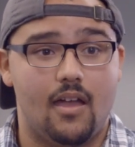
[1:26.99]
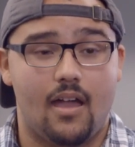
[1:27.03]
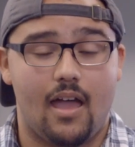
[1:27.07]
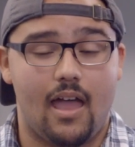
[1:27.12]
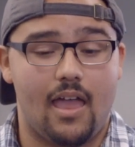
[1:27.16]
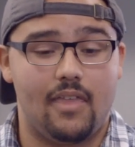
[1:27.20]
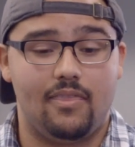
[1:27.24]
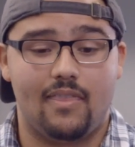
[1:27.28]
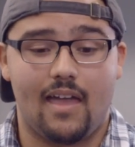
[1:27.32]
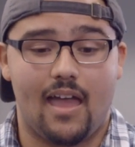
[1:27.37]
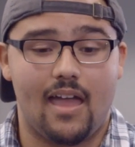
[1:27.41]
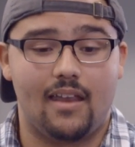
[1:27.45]

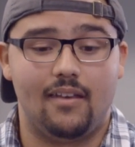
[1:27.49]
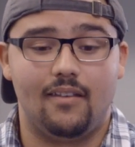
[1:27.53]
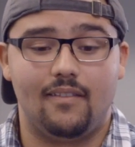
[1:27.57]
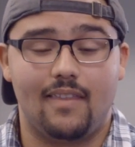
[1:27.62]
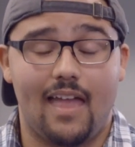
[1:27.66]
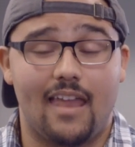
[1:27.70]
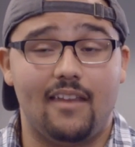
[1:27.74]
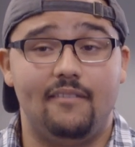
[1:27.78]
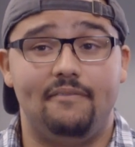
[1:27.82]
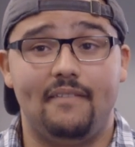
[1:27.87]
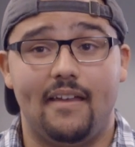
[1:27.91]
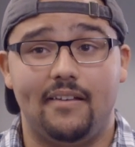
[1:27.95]
That
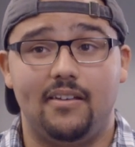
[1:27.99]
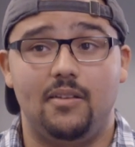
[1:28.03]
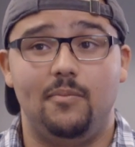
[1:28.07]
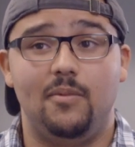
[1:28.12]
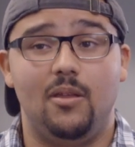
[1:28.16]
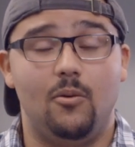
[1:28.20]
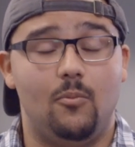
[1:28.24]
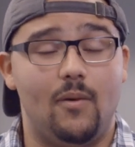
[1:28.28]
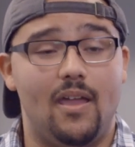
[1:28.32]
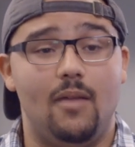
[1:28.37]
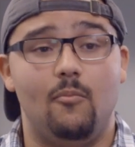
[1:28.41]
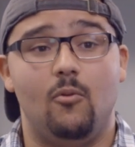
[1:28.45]
affected
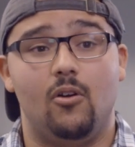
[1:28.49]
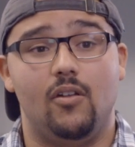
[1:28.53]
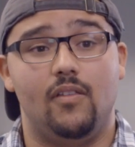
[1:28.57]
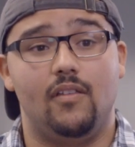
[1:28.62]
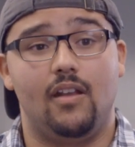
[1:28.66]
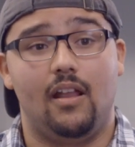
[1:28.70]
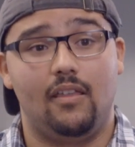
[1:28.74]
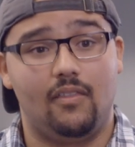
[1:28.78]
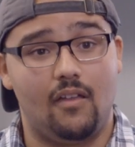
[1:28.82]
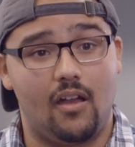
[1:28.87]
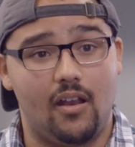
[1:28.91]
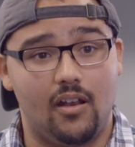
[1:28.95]
me way more
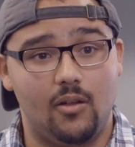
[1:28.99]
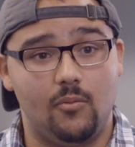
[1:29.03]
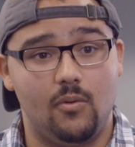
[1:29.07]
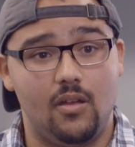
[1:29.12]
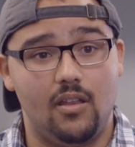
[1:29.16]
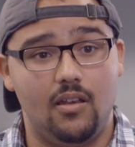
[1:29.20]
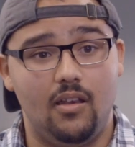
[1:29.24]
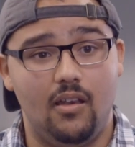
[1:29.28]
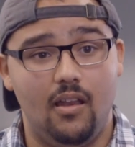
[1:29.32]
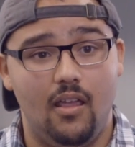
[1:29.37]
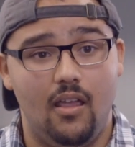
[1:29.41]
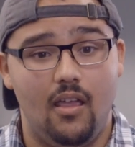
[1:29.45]
than I thought it
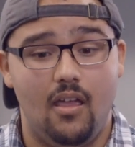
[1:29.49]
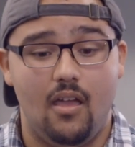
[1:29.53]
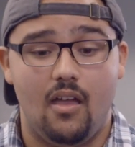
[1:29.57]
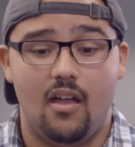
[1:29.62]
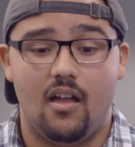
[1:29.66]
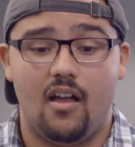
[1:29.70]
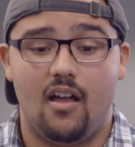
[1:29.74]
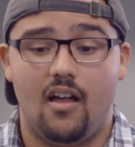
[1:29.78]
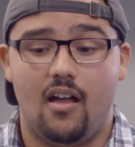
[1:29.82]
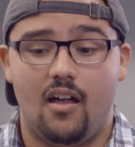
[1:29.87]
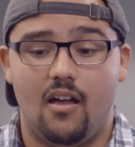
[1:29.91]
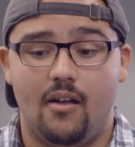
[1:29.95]
would.
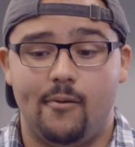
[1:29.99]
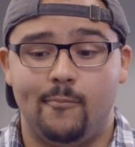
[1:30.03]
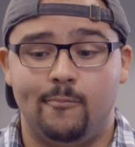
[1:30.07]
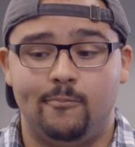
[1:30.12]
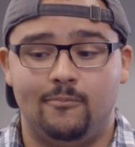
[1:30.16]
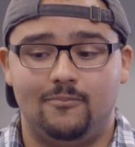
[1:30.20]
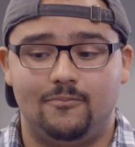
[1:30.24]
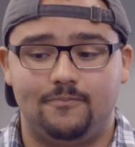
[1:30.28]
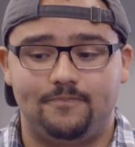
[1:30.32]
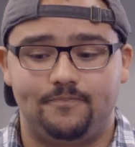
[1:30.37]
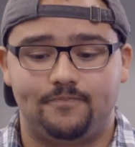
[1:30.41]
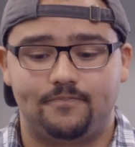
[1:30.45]
I